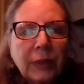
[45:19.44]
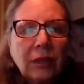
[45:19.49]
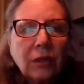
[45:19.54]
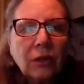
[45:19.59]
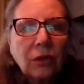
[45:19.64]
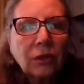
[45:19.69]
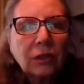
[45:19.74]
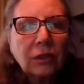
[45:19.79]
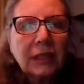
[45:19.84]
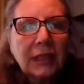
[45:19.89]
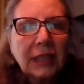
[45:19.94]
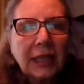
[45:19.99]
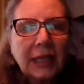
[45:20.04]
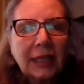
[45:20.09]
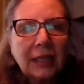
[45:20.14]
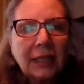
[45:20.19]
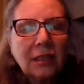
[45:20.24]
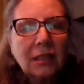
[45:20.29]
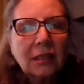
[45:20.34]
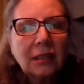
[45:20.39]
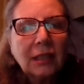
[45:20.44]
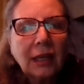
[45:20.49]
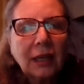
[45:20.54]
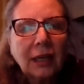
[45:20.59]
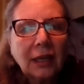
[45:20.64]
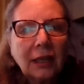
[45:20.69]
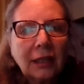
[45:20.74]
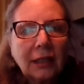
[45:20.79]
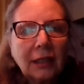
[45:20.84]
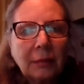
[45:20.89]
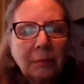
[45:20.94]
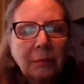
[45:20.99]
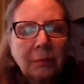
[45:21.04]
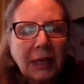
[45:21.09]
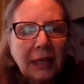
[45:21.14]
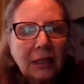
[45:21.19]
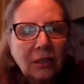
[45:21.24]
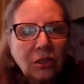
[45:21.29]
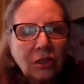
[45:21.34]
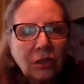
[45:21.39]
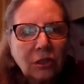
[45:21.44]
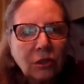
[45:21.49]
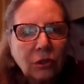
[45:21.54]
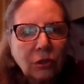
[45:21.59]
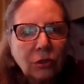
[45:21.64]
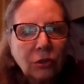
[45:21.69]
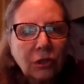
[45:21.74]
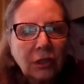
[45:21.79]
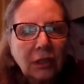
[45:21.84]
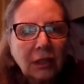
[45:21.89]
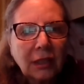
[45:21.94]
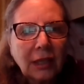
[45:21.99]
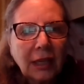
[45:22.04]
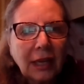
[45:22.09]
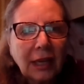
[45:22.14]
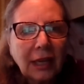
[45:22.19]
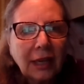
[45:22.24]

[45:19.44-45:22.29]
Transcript: we're early days uh, at my institution,